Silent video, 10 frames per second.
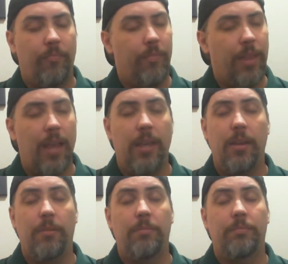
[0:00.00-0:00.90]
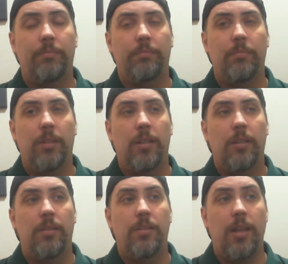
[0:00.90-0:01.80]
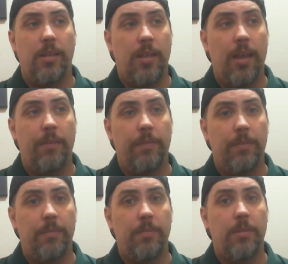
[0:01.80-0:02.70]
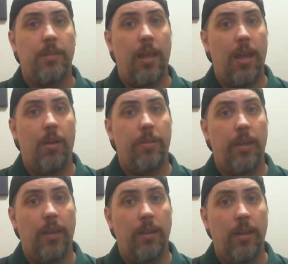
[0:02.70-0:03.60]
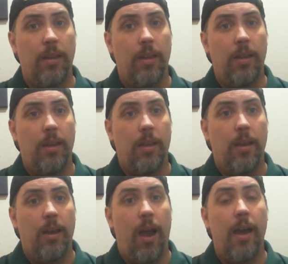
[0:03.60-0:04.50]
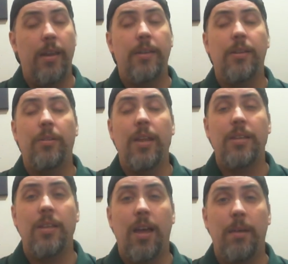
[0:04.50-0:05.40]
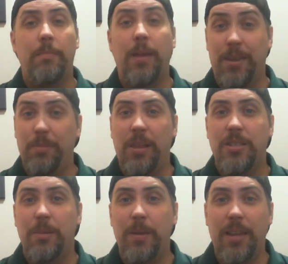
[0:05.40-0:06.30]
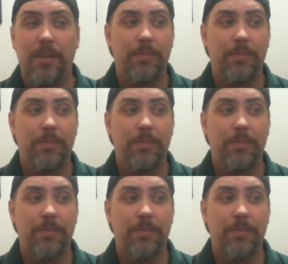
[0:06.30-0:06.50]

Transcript: Thank you. Stay safe, stay healthy, and until next time, may you blessed be.